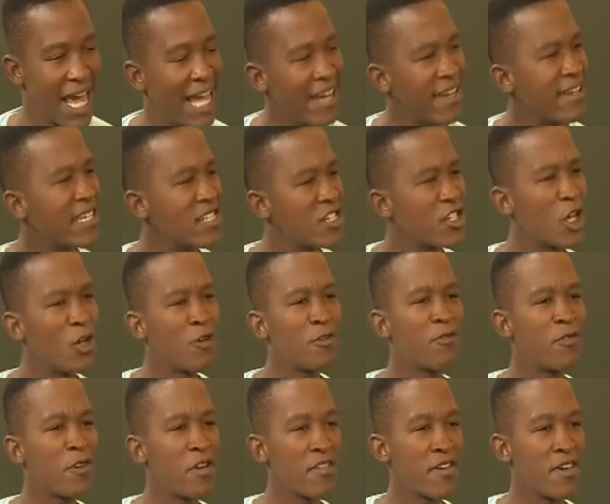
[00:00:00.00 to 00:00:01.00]
And does it go
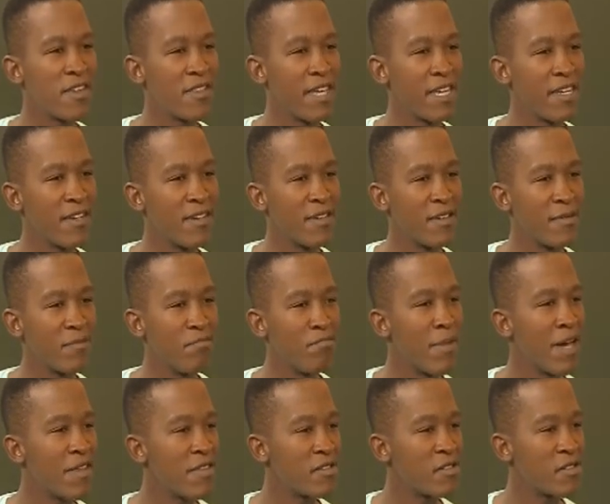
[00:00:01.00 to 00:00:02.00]
further than
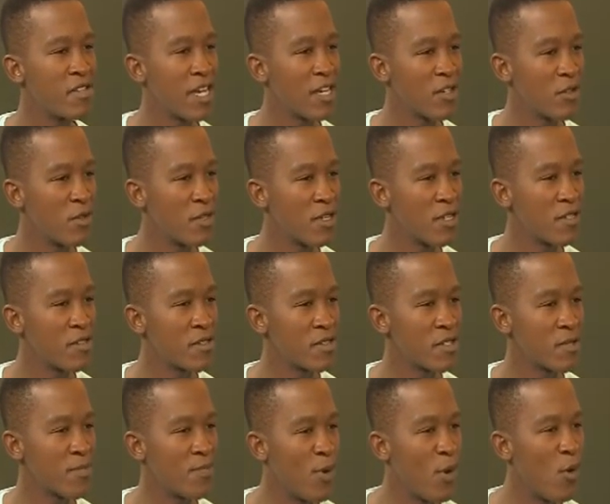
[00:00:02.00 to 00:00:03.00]
Mother's Day? Do these
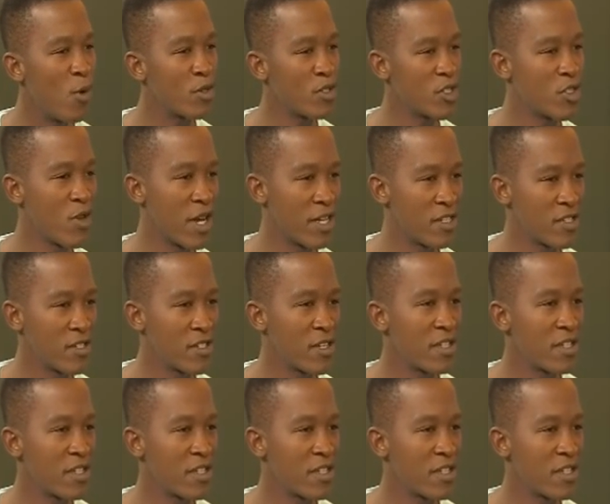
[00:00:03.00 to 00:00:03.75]
support structures